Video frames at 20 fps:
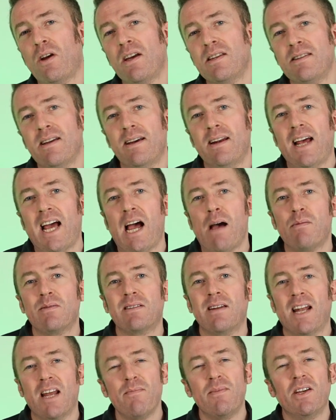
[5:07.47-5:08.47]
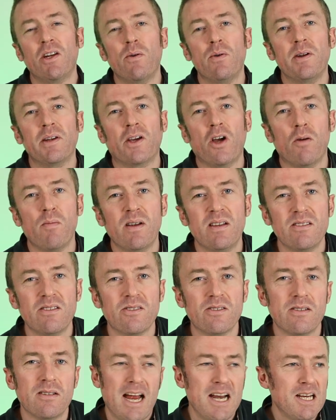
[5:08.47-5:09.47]
Container Apps, let me know in the
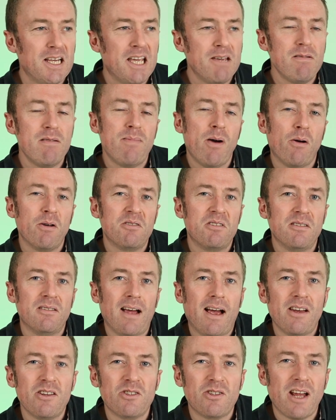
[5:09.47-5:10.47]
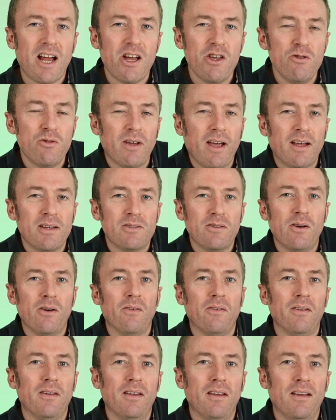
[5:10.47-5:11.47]
comments and keep me posted as to how you get
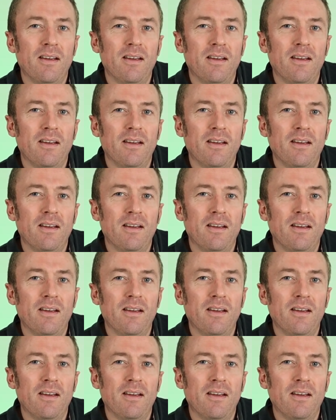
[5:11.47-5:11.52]
on.